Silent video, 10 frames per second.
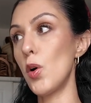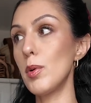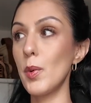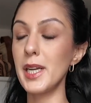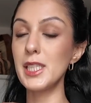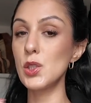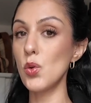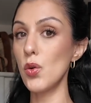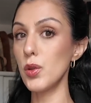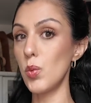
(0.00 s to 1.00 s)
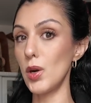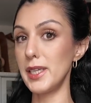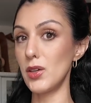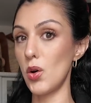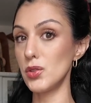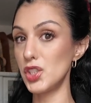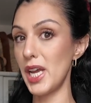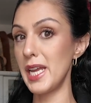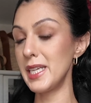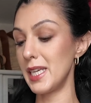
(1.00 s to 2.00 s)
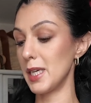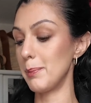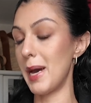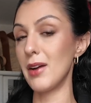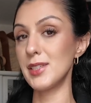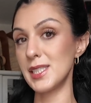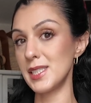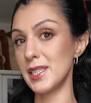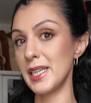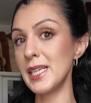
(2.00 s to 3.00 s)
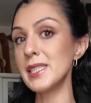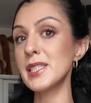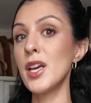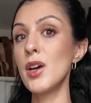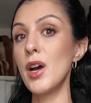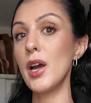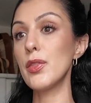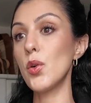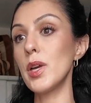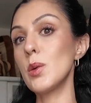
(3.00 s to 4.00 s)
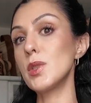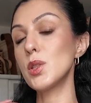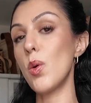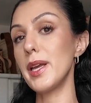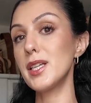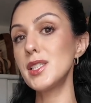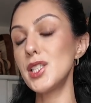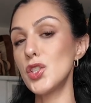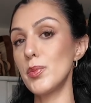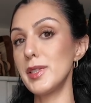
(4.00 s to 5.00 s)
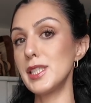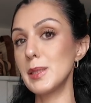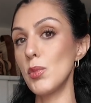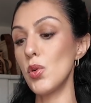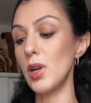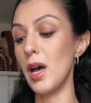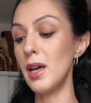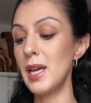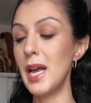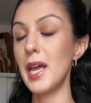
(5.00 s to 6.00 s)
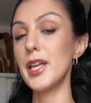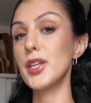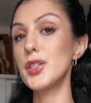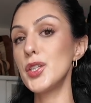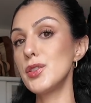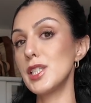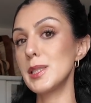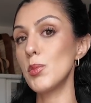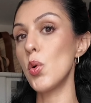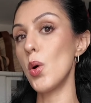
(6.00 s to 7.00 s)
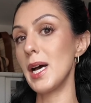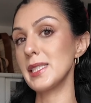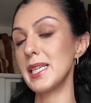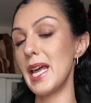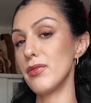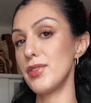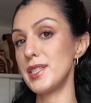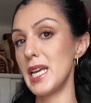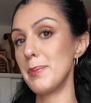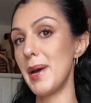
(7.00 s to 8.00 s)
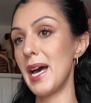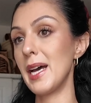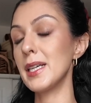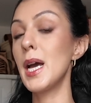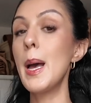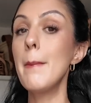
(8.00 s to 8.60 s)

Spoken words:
But when I saw the wallet on chain in comparison to this, I thought it was quite considerably smaller and I could use this more as an everyday bag.